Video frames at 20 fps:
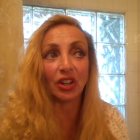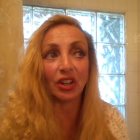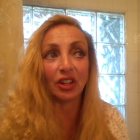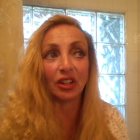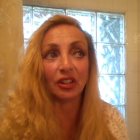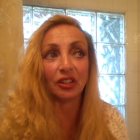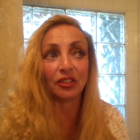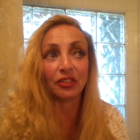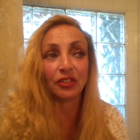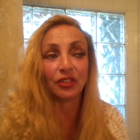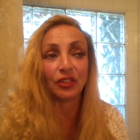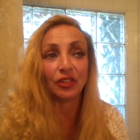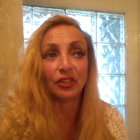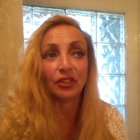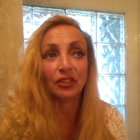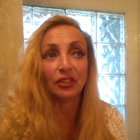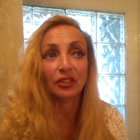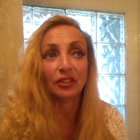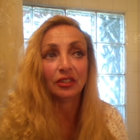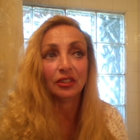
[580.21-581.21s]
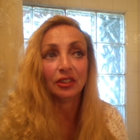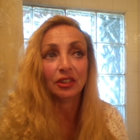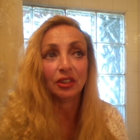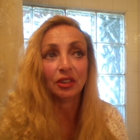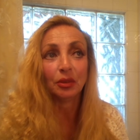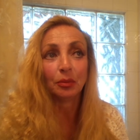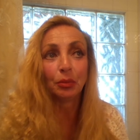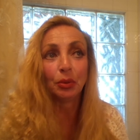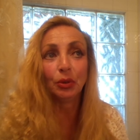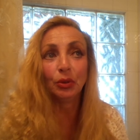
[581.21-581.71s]
of
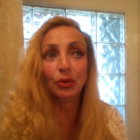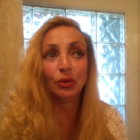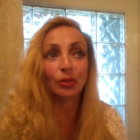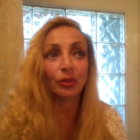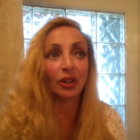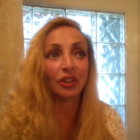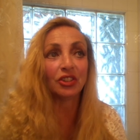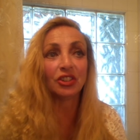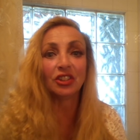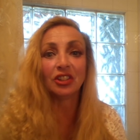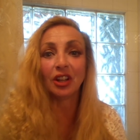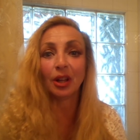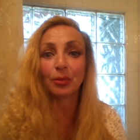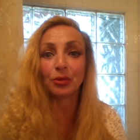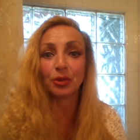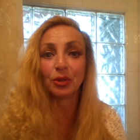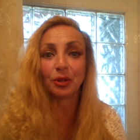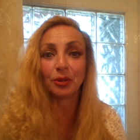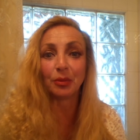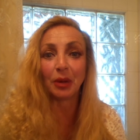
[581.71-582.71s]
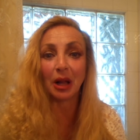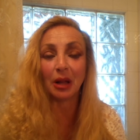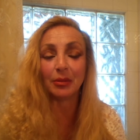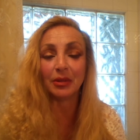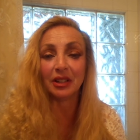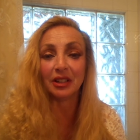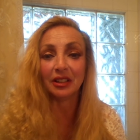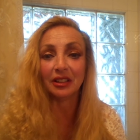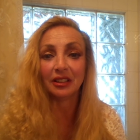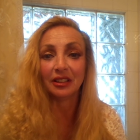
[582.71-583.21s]
Putin rushing up to
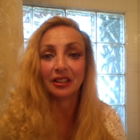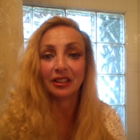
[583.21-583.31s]
Obama,